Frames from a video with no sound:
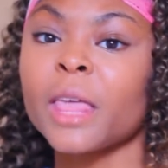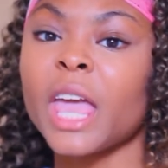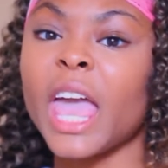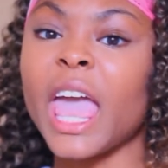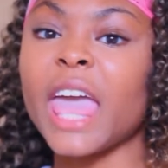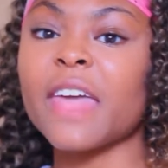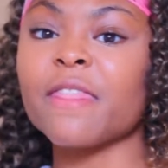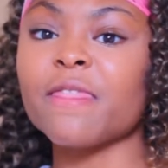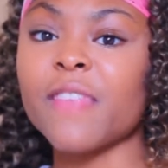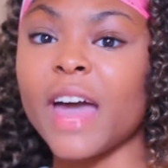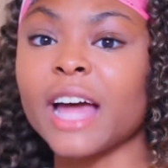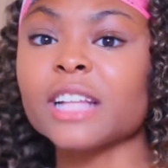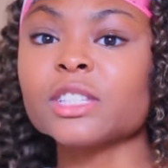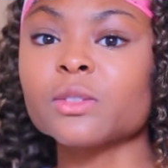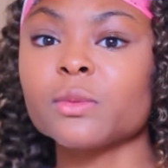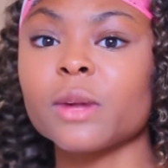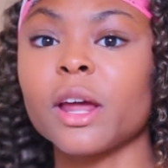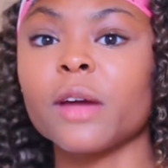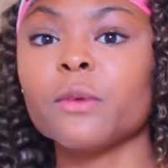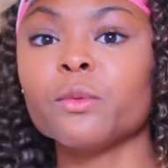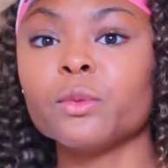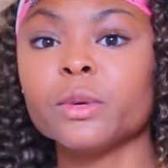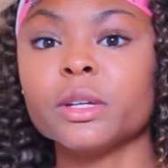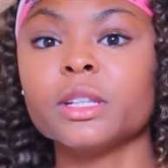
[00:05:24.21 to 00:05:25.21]
And that's when I
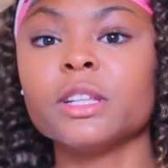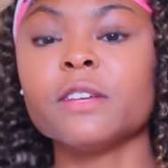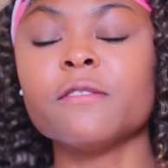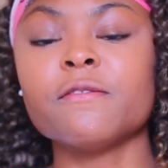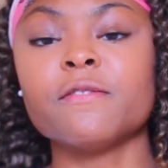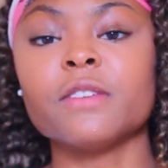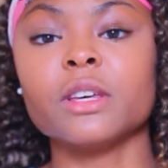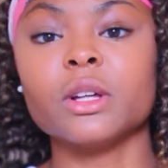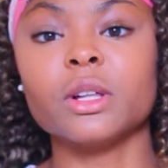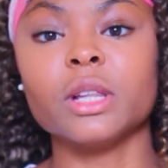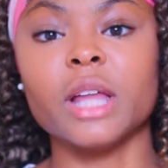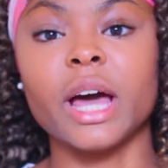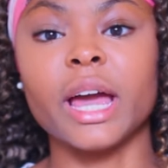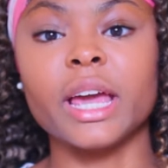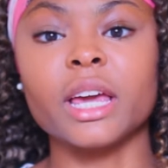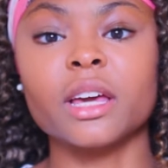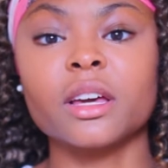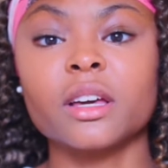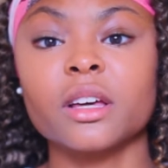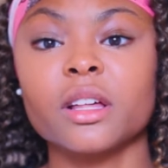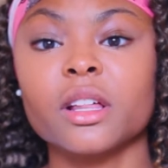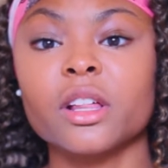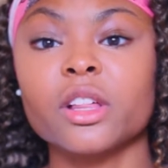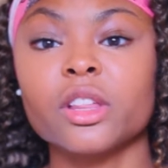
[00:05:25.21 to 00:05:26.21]
really feel like
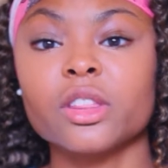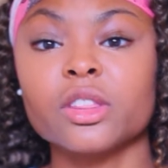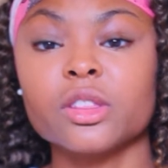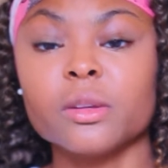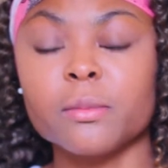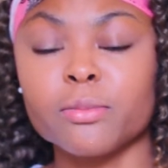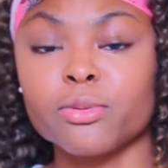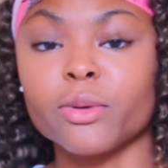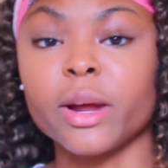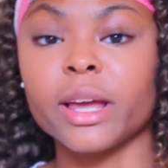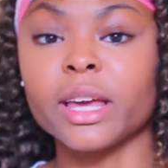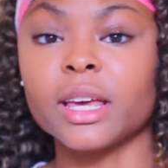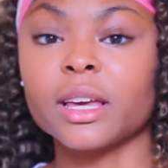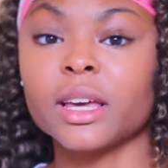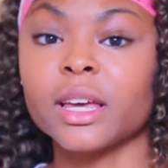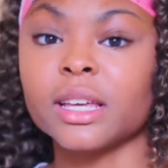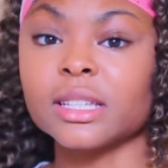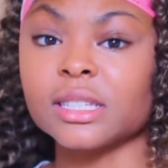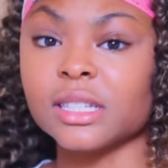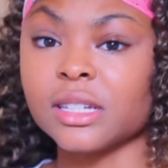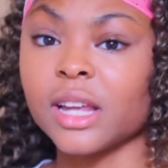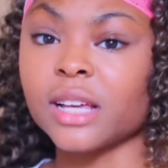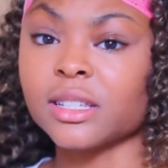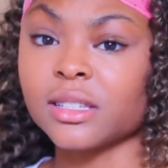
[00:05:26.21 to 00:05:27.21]
the break is
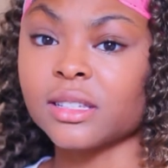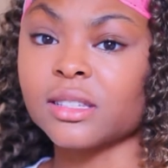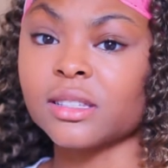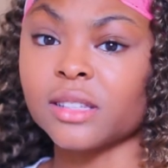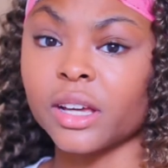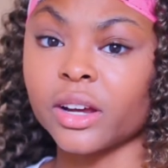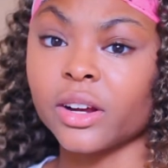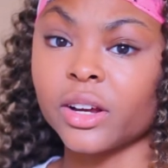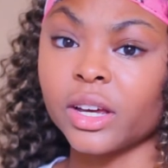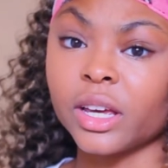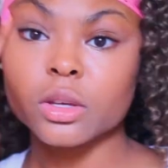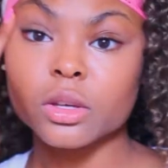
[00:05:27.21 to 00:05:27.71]
necessary.